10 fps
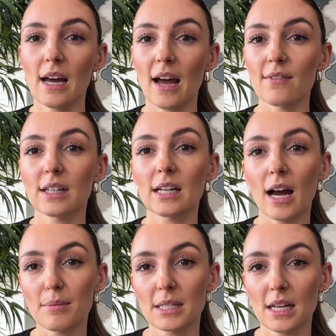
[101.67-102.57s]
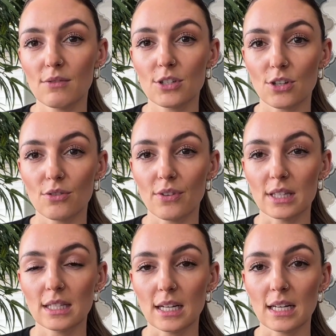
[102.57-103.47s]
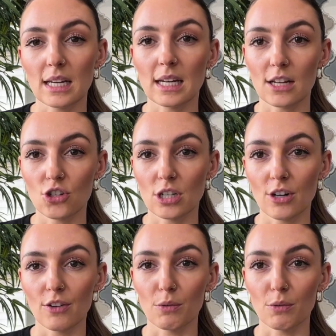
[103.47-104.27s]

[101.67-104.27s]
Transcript: Having an up-to-date reserve fund study and engineering